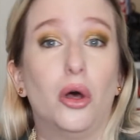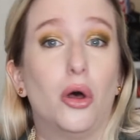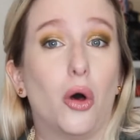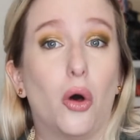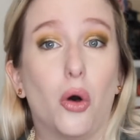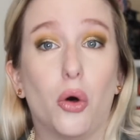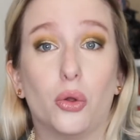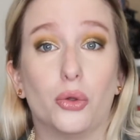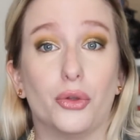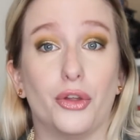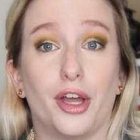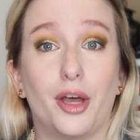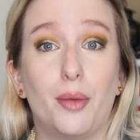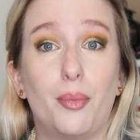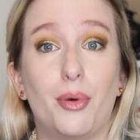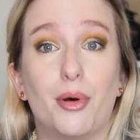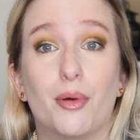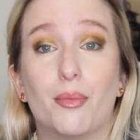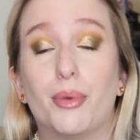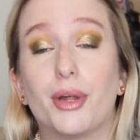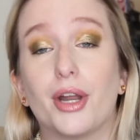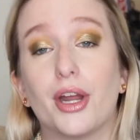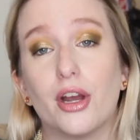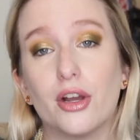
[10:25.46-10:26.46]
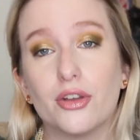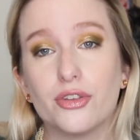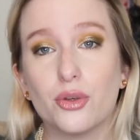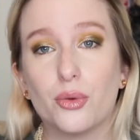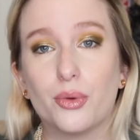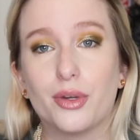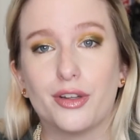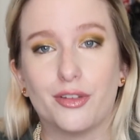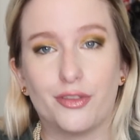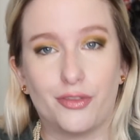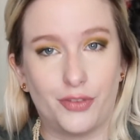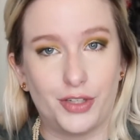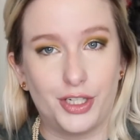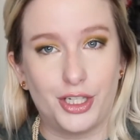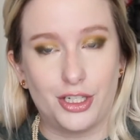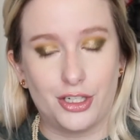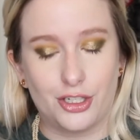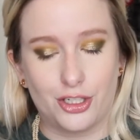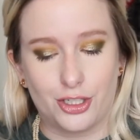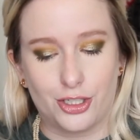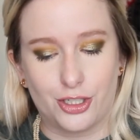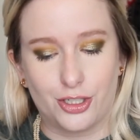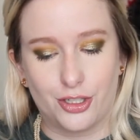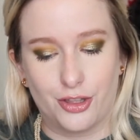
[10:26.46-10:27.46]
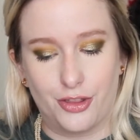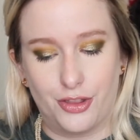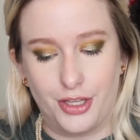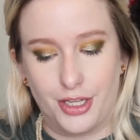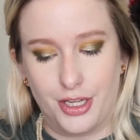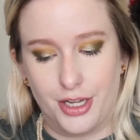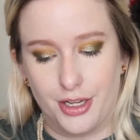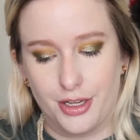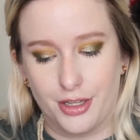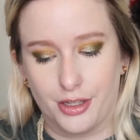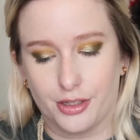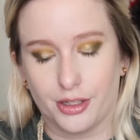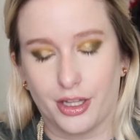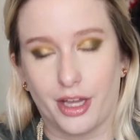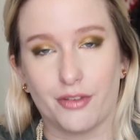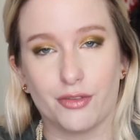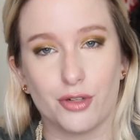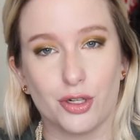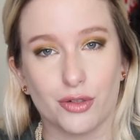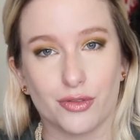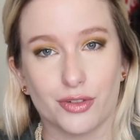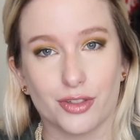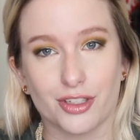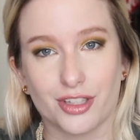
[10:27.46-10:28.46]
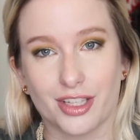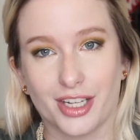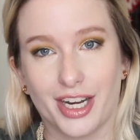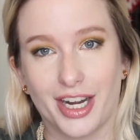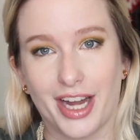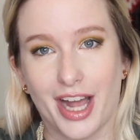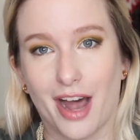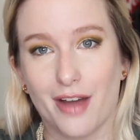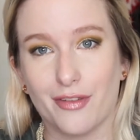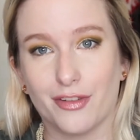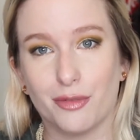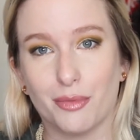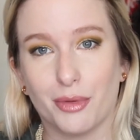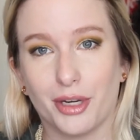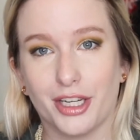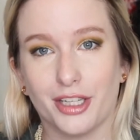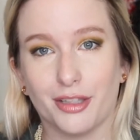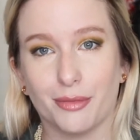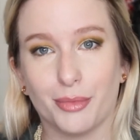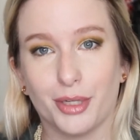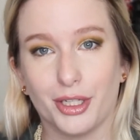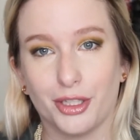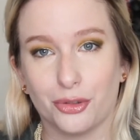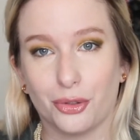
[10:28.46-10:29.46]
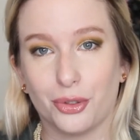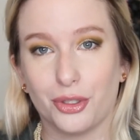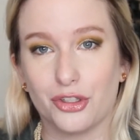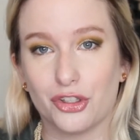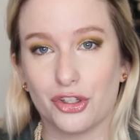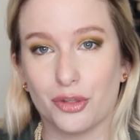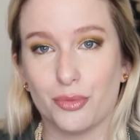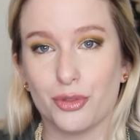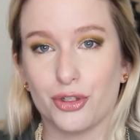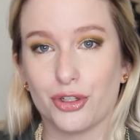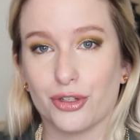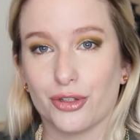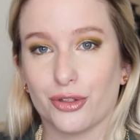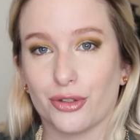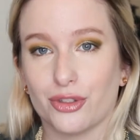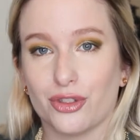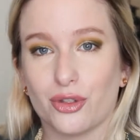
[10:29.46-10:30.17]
hold up. But I also want to finish the leftover that I have in my Leuchtturm journal.